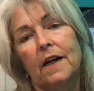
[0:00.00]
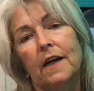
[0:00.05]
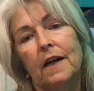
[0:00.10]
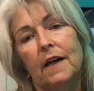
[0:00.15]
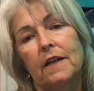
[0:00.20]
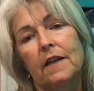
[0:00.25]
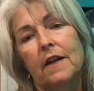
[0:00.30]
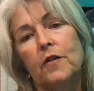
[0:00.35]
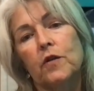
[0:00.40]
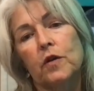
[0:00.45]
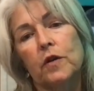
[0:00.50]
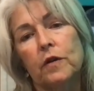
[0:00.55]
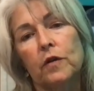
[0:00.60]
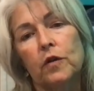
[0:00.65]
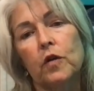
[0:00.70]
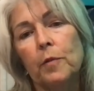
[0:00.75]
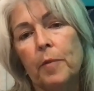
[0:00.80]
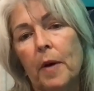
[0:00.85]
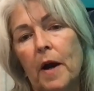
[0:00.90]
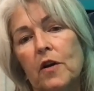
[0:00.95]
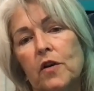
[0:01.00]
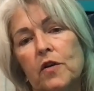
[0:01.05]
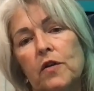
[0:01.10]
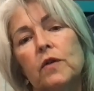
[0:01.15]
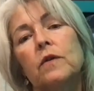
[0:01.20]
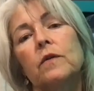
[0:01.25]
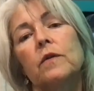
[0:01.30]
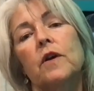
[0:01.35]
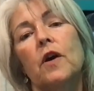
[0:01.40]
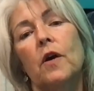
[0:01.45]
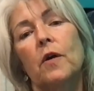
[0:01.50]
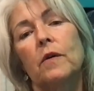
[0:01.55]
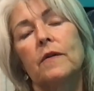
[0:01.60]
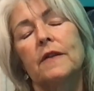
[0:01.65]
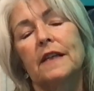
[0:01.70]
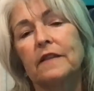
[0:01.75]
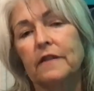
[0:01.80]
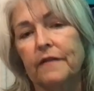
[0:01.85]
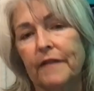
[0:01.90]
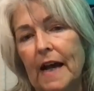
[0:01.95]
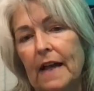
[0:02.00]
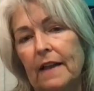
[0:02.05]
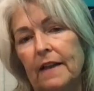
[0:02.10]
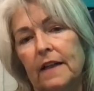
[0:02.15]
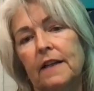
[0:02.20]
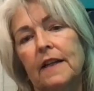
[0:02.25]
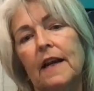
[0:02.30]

another coupon code that's valid.